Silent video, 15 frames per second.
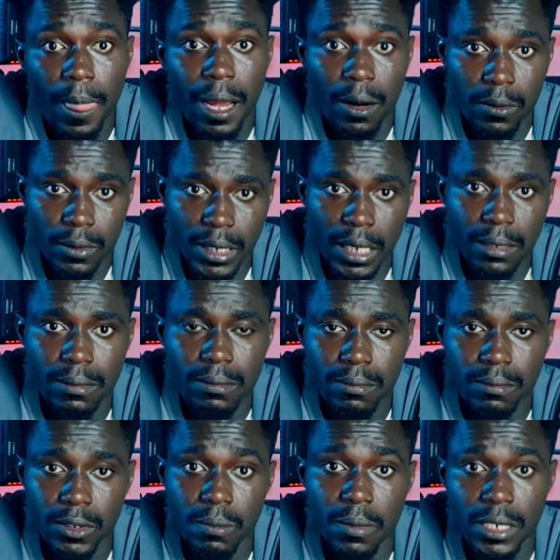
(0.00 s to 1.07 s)
I'll check
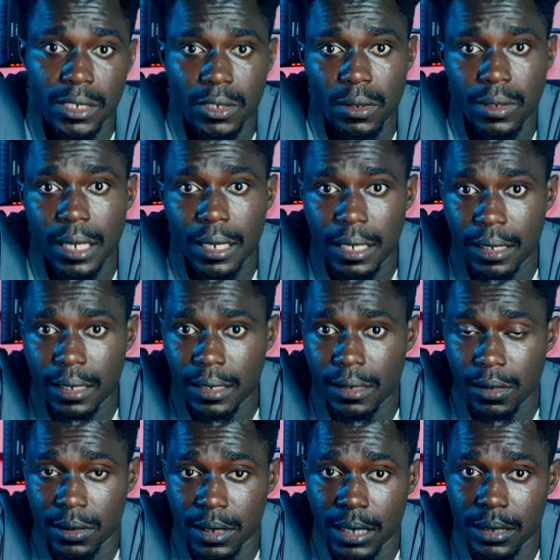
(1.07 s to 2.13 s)
to make sure the link
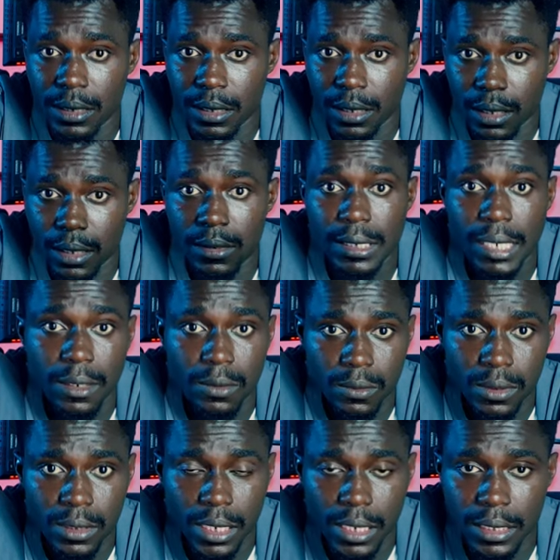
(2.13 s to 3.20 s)
is authentic, else
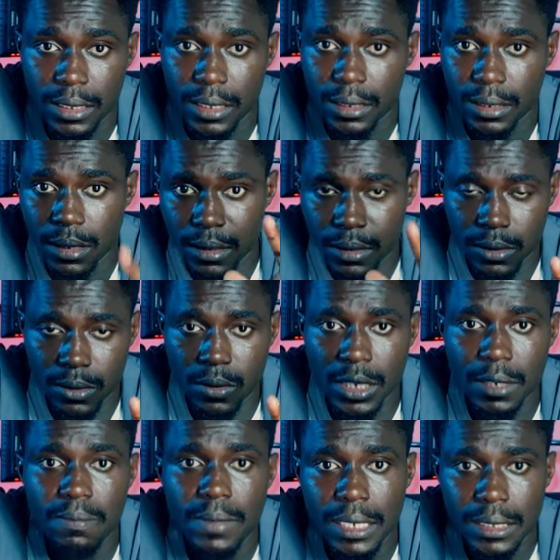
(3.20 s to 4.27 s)
I'll delete it. So
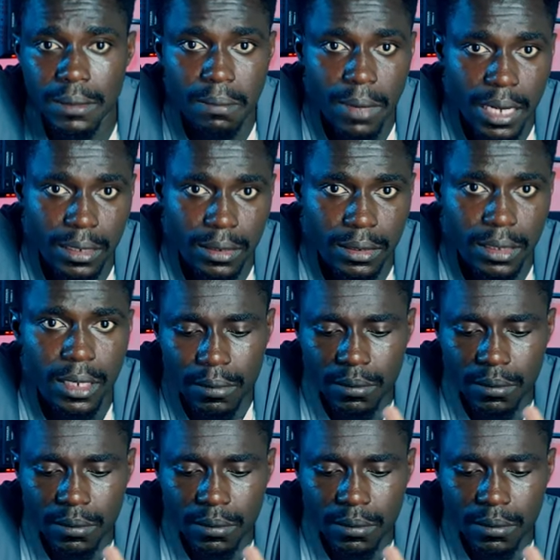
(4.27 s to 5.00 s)
keep that in mind.